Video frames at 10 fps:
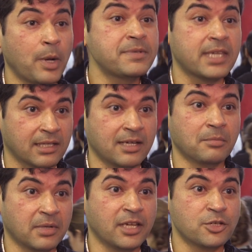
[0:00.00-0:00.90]
web scale
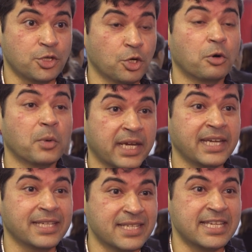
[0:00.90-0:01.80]
companies. You know, we're
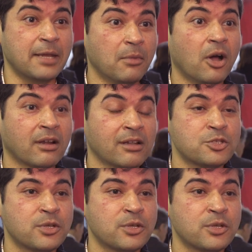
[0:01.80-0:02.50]
working in the same model,